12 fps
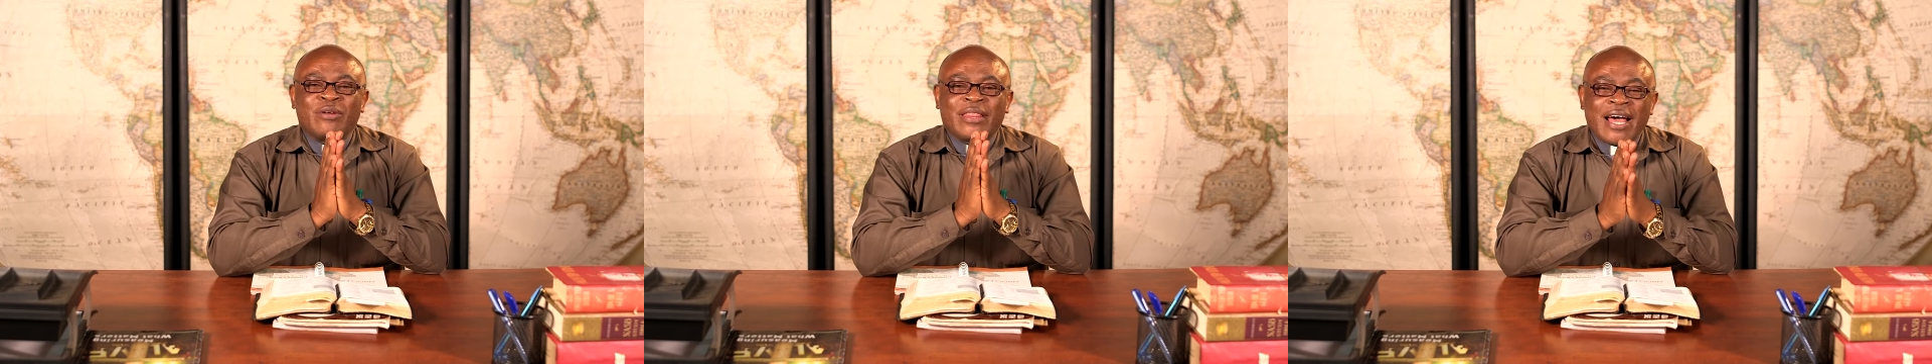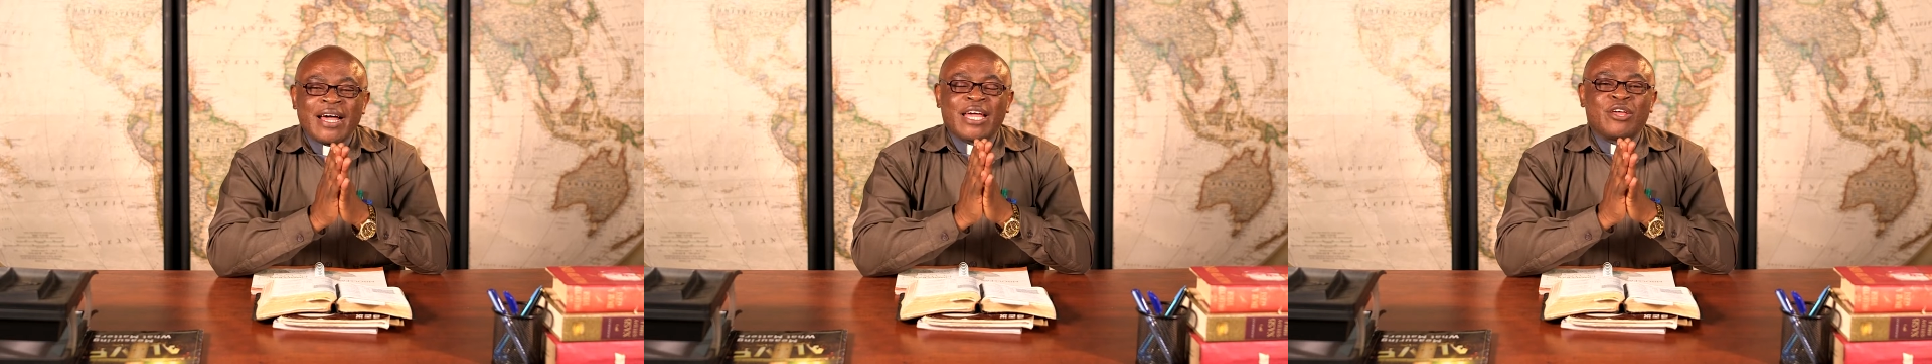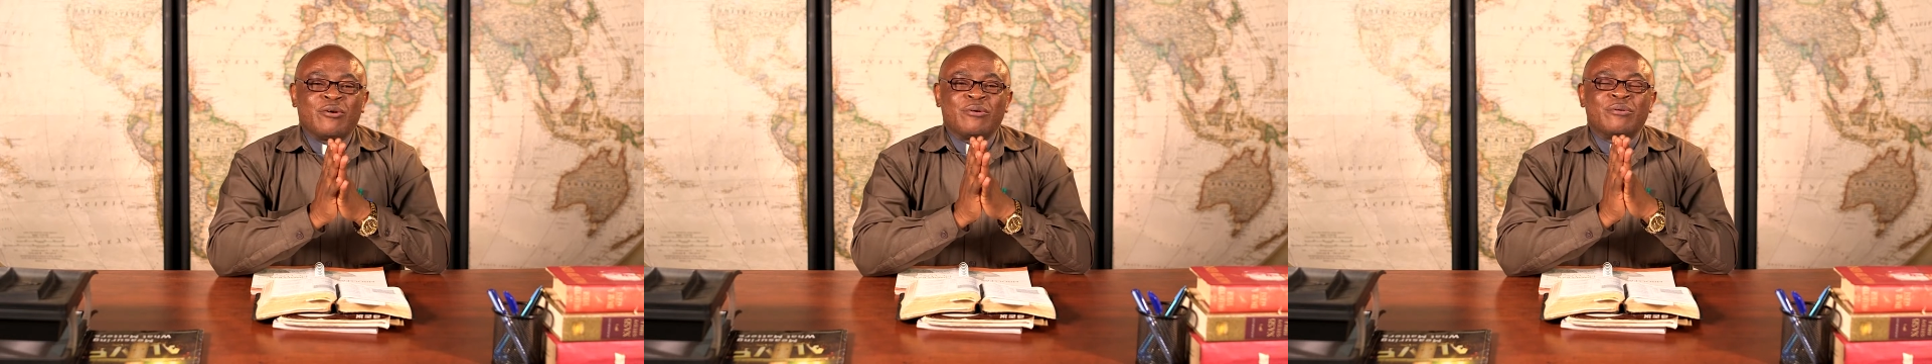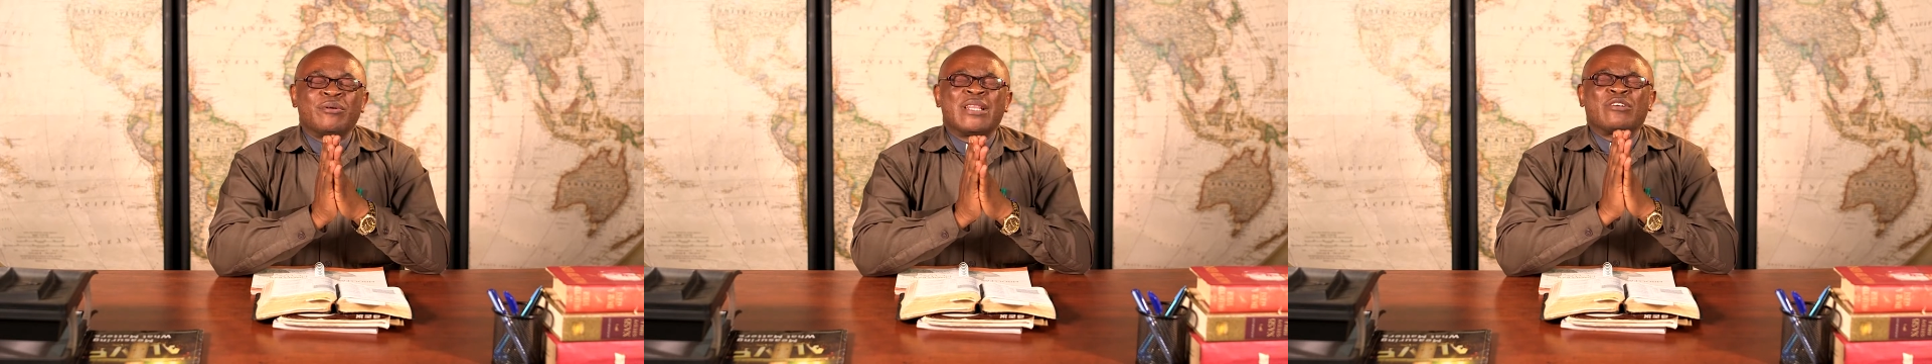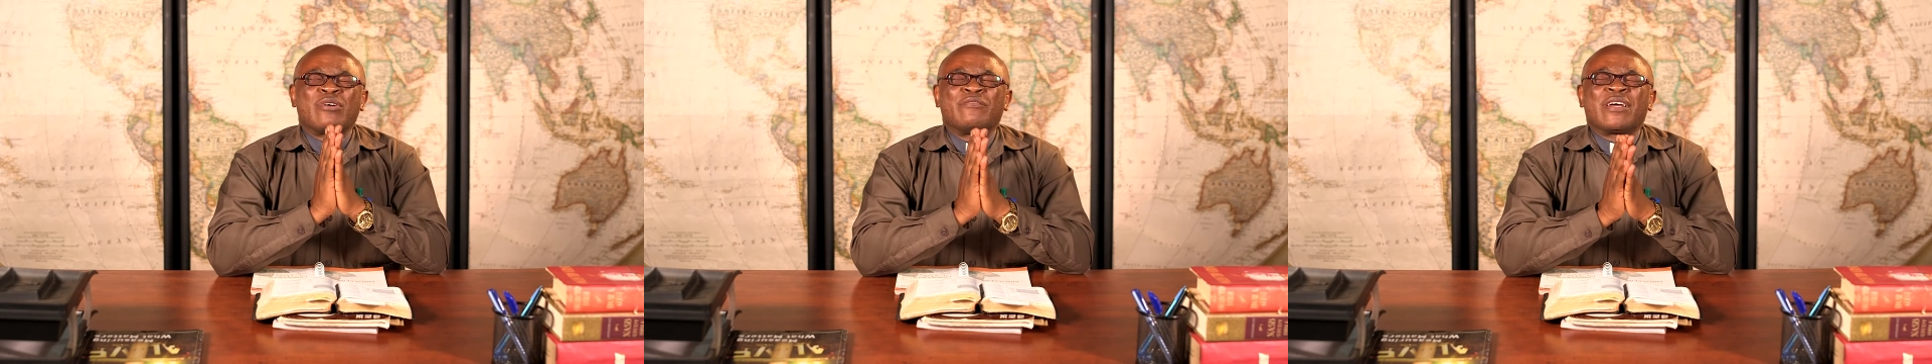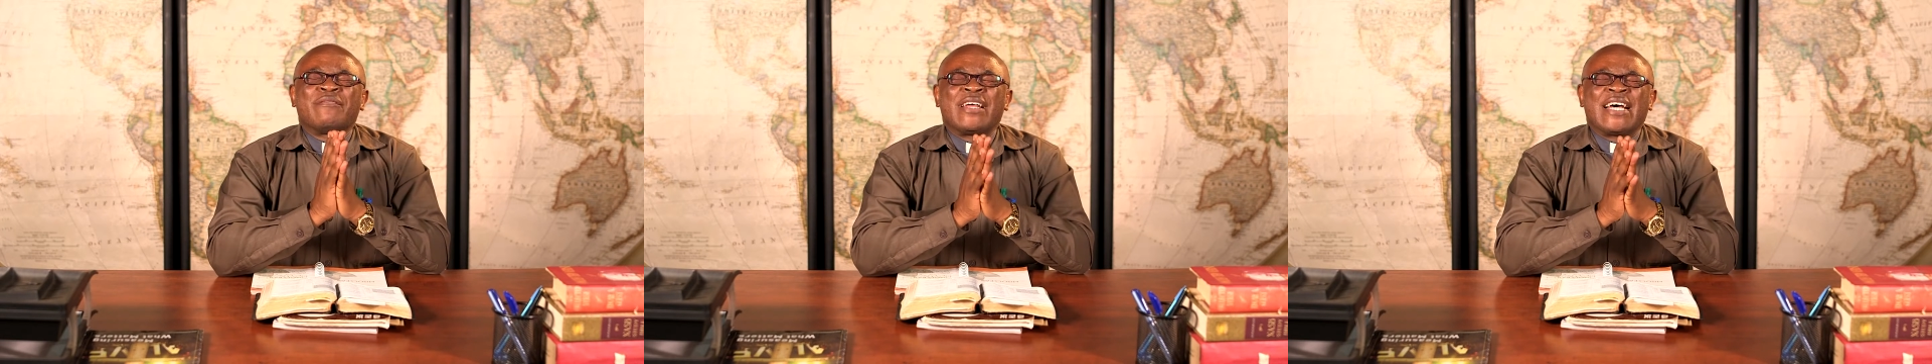we thank you that you
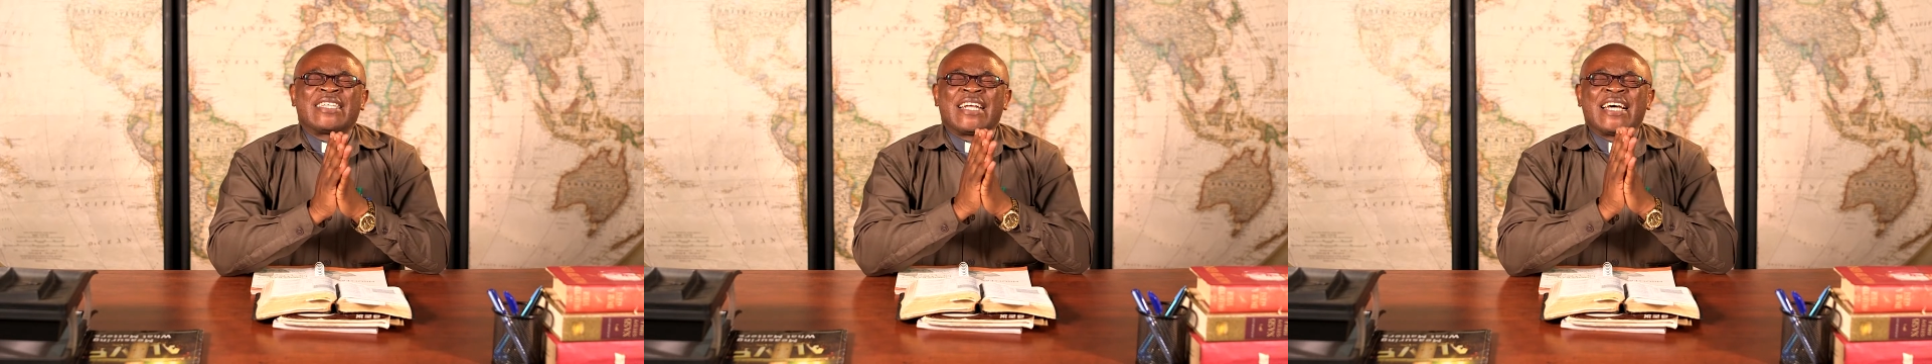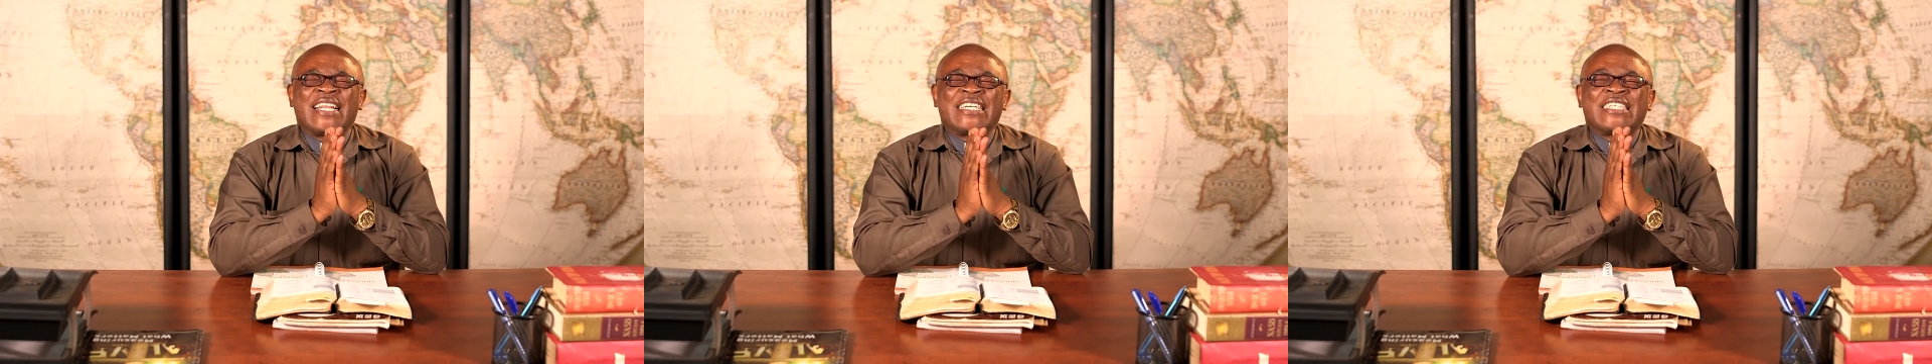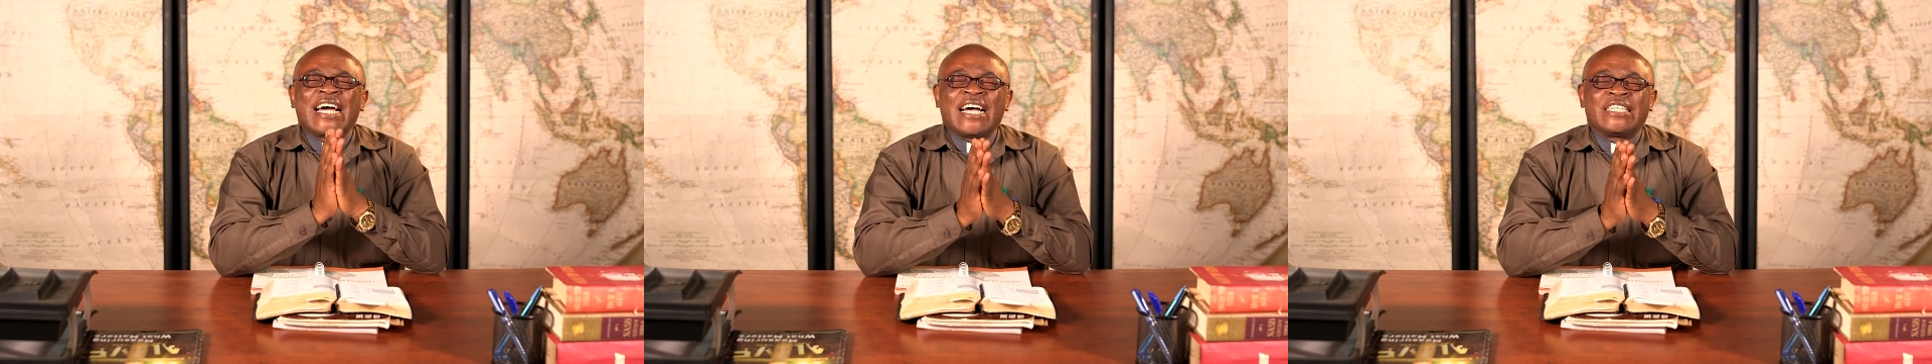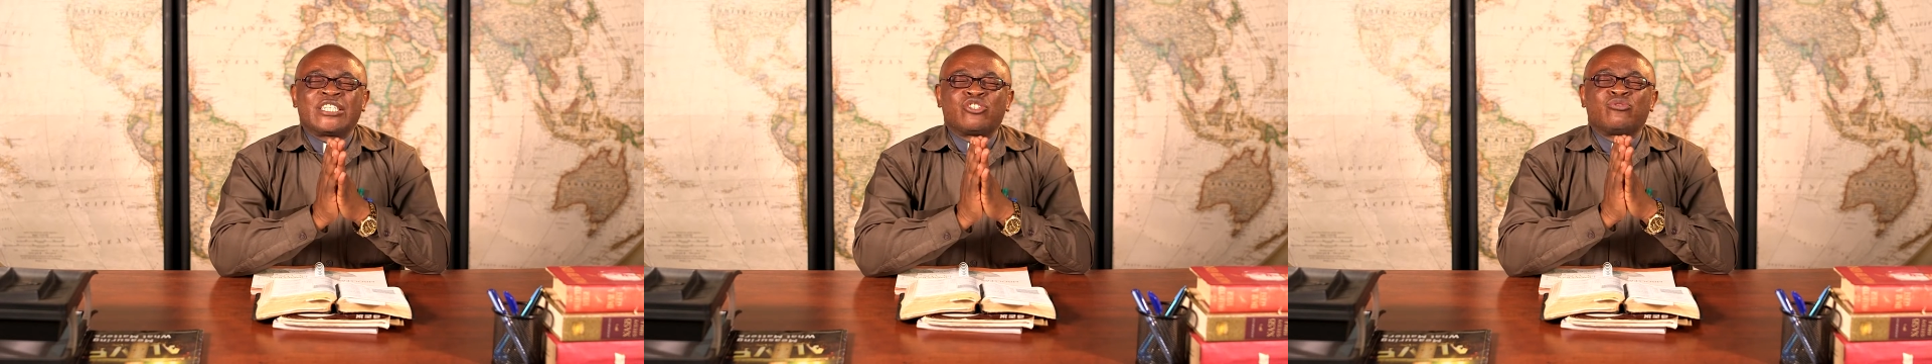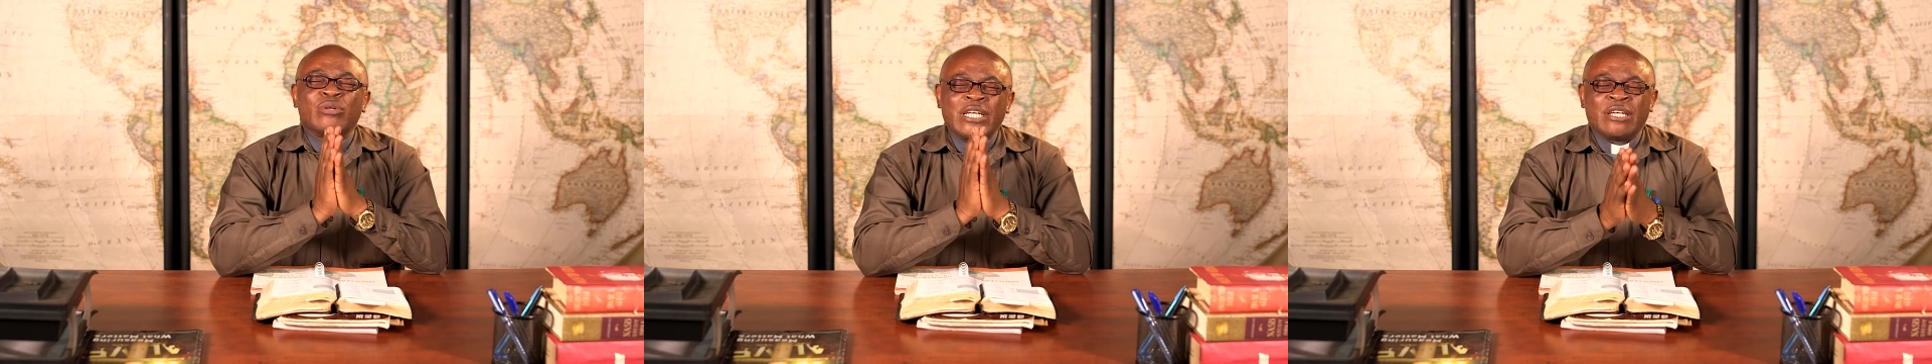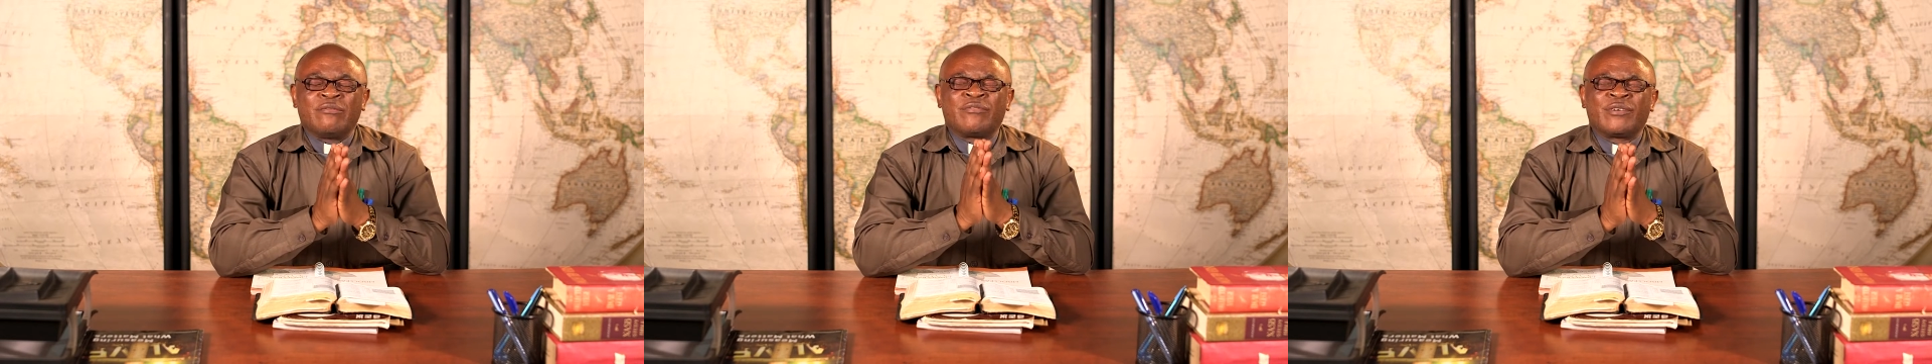have given us another chance to
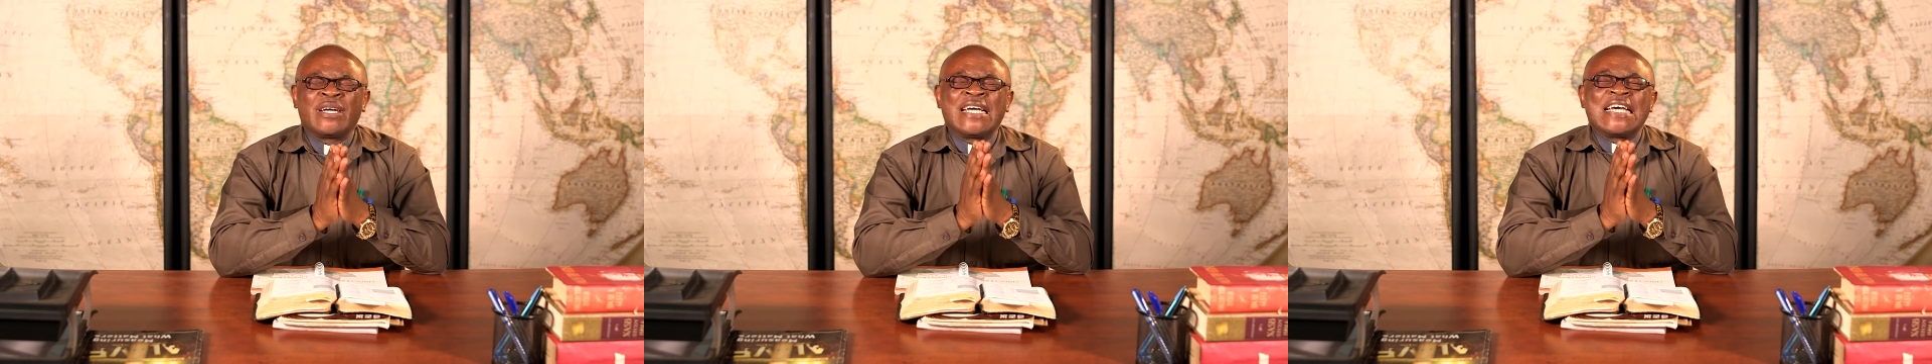live.